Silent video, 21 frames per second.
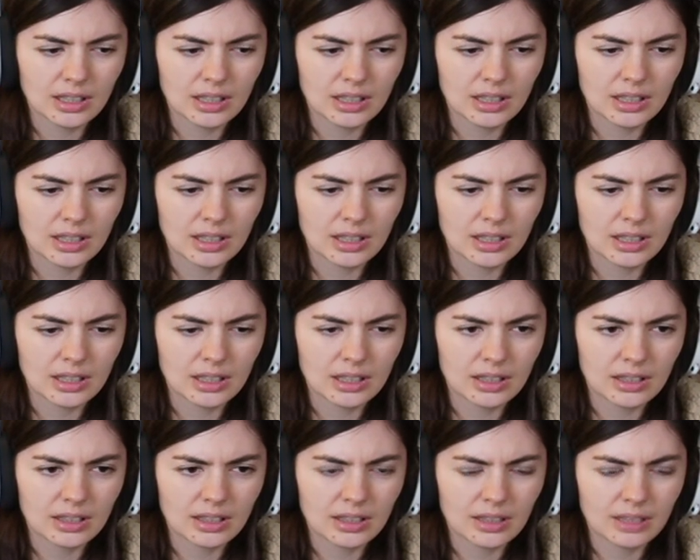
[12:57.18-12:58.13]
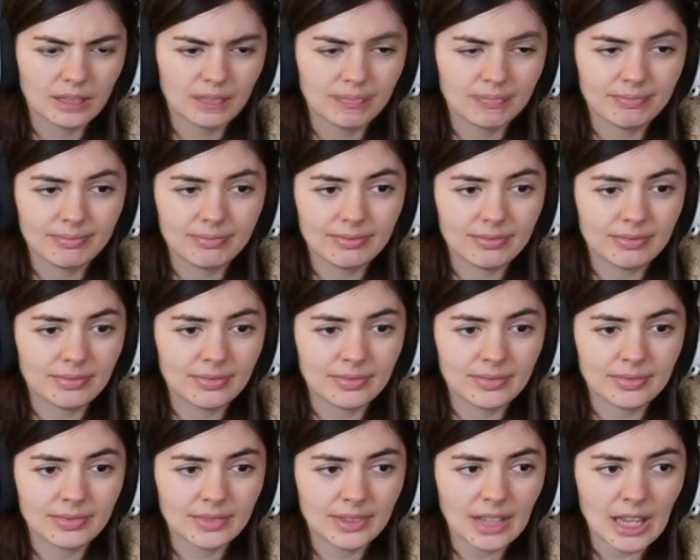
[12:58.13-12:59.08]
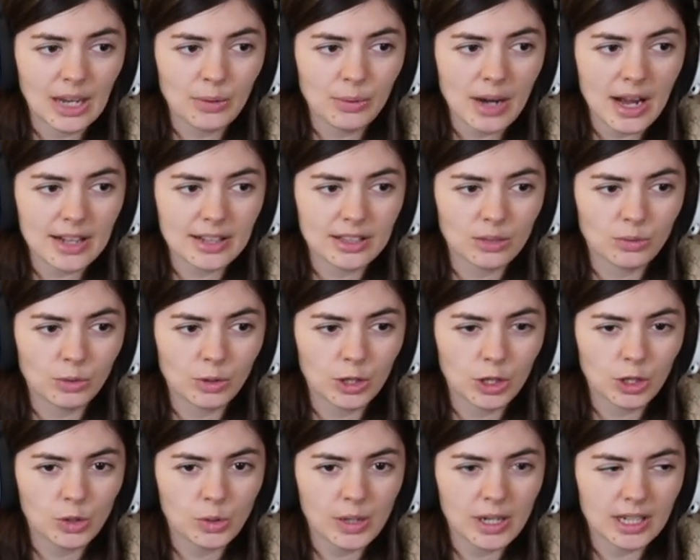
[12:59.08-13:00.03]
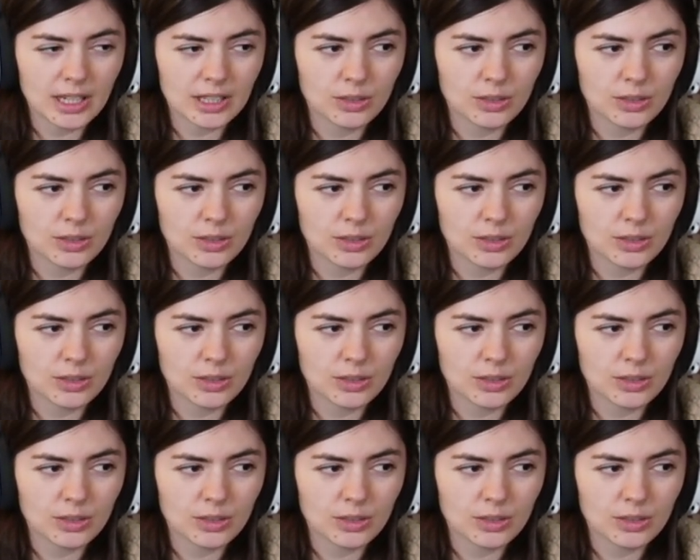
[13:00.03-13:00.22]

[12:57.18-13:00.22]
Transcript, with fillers: Yourself, they reacted real quick